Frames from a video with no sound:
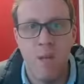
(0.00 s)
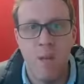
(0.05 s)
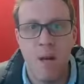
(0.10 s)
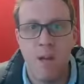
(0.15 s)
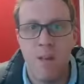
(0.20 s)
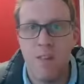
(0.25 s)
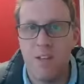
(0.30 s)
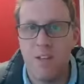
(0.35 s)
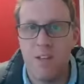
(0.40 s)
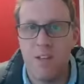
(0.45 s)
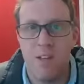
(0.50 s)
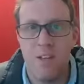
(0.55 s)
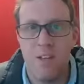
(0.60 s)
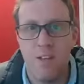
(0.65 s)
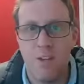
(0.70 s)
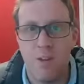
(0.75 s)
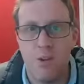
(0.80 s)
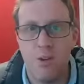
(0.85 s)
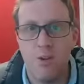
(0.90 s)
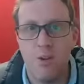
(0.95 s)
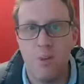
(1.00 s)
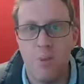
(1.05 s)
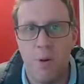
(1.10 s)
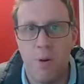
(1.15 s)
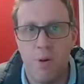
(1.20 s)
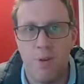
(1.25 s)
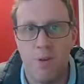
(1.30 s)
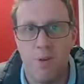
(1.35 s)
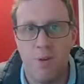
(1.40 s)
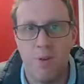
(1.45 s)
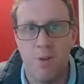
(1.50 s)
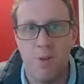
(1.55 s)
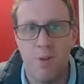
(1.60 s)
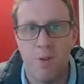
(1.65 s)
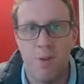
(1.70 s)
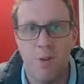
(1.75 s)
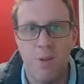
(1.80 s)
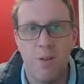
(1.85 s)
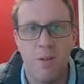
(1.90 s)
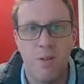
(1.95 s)
I think it includes both.
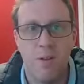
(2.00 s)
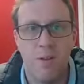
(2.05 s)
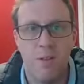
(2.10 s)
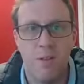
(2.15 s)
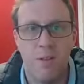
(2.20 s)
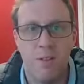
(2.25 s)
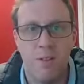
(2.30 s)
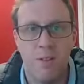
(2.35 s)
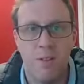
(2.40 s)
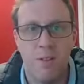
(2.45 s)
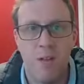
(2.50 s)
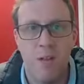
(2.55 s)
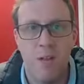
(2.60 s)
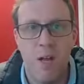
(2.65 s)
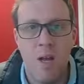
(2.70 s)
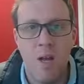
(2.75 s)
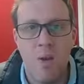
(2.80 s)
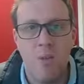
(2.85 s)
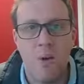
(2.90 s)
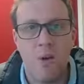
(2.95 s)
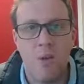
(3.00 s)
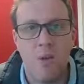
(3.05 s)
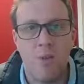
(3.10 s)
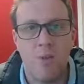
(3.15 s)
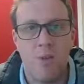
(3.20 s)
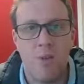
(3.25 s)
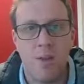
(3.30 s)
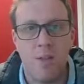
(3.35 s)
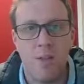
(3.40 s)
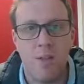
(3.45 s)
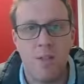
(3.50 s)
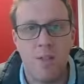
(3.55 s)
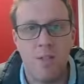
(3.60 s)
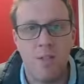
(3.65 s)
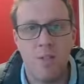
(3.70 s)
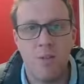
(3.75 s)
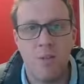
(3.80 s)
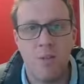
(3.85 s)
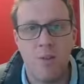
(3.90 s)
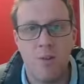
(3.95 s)
1
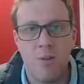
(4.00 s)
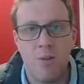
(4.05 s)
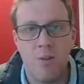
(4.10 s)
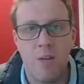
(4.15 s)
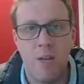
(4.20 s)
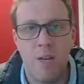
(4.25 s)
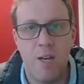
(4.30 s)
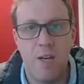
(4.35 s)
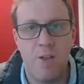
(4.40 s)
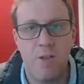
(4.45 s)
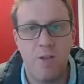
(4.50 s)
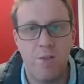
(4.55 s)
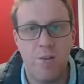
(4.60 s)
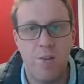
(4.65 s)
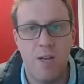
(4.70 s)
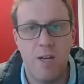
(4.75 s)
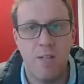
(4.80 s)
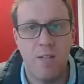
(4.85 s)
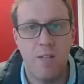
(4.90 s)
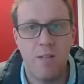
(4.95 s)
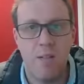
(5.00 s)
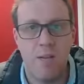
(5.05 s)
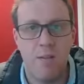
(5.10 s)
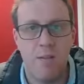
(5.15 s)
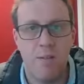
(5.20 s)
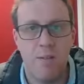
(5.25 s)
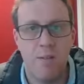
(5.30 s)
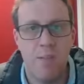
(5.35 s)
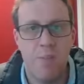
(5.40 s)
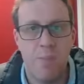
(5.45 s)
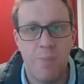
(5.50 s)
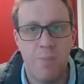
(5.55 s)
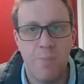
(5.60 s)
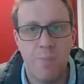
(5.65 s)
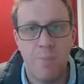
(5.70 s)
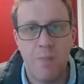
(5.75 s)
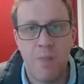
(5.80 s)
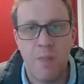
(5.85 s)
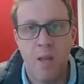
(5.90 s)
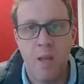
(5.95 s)
Corinthians 13:3 says,
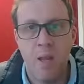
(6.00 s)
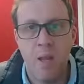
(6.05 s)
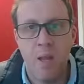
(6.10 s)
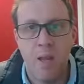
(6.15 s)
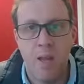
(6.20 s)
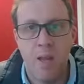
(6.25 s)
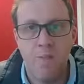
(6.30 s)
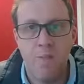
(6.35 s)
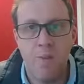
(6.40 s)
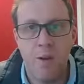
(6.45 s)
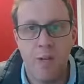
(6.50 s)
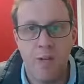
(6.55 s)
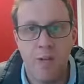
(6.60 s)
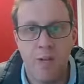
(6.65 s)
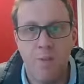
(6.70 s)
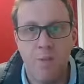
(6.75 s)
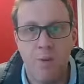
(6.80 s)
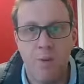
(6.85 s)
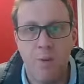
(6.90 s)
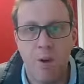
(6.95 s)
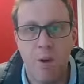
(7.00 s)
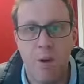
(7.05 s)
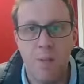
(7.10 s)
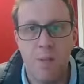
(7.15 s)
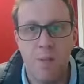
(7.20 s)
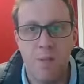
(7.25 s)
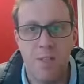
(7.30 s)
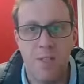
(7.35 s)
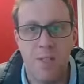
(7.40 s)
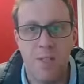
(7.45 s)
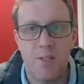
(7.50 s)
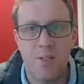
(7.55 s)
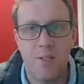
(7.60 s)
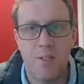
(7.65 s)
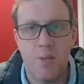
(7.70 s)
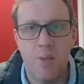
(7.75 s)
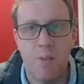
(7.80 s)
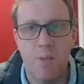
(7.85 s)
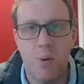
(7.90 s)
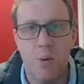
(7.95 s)
if I give all I possess
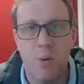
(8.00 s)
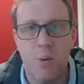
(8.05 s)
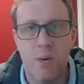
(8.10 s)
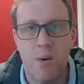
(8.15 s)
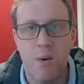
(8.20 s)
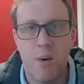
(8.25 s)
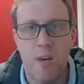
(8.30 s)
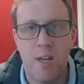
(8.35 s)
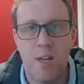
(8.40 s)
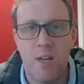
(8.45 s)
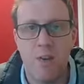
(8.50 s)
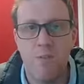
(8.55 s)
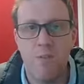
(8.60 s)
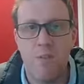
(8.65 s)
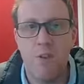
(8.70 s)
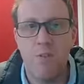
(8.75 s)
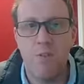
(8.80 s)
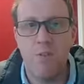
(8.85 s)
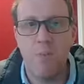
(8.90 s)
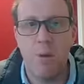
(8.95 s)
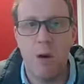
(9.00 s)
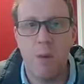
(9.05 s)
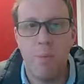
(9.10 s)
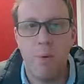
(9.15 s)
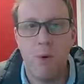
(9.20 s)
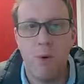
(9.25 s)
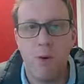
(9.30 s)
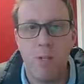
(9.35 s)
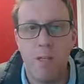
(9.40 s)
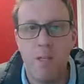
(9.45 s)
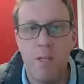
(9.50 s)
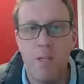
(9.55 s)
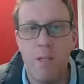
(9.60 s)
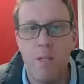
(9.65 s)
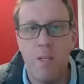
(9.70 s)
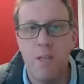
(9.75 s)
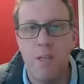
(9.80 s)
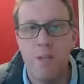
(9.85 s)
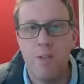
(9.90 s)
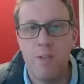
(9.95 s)
to the poor and give over my body
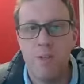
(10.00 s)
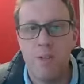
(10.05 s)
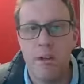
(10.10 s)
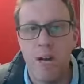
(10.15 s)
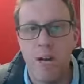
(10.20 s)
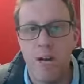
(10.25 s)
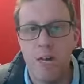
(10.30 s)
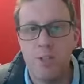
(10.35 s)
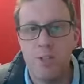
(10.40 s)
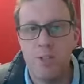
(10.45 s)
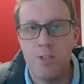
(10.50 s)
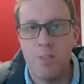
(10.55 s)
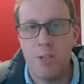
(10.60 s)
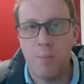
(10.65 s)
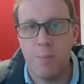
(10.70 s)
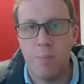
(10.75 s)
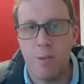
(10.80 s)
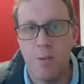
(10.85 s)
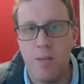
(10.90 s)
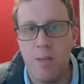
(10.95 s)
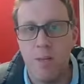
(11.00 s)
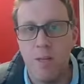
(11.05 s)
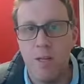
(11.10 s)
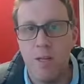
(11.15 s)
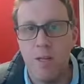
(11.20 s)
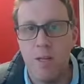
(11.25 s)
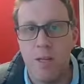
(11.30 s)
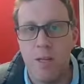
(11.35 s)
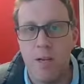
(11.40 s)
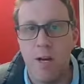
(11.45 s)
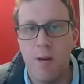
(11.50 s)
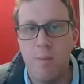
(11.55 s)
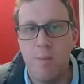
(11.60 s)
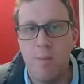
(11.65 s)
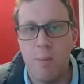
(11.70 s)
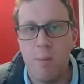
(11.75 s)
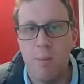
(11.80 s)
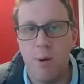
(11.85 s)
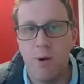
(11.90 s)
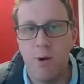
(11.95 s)
to hardship that I
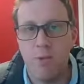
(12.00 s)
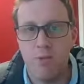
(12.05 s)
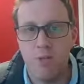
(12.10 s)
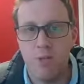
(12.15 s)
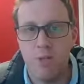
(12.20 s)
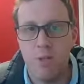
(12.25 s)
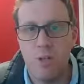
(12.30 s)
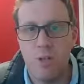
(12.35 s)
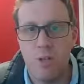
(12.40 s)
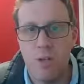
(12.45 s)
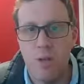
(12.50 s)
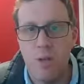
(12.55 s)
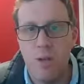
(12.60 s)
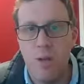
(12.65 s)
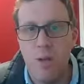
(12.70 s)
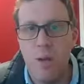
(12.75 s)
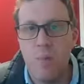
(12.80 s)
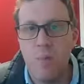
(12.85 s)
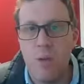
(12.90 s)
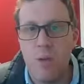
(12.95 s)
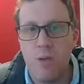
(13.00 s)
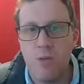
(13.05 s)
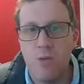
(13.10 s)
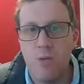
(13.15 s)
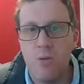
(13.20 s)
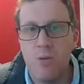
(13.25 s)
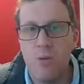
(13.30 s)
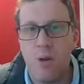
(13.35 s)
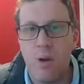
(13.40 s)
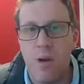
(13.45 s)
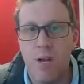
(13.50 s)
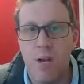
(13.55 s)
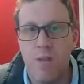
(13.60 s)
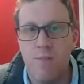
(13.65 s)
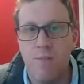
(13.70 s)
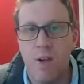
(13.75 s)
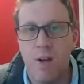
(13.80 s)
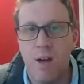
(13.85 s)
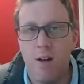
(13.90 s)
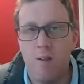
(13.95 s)
may boast, I do not
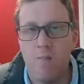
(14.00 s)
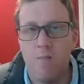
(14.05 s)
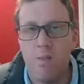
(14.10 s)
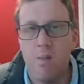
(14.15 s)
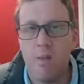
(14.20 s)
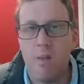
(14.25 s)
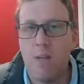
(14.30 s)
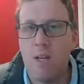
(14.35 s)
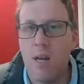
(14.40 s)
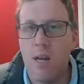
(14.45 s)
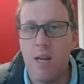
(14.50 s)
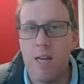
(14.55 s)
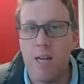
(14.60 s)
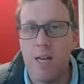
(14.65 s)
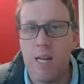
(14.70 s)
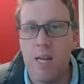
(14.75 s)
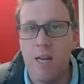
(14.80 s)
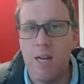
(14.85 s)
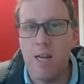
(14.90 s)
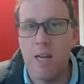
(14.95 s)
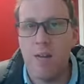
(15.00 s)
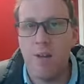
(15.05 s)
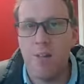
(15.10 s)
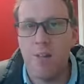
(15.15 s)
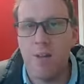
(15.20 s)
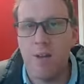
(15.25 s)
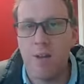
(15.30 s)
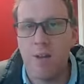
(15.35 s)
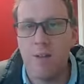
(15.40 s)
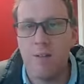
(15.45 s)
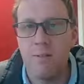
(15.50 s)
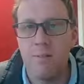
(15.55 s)
have love, I gain nothing.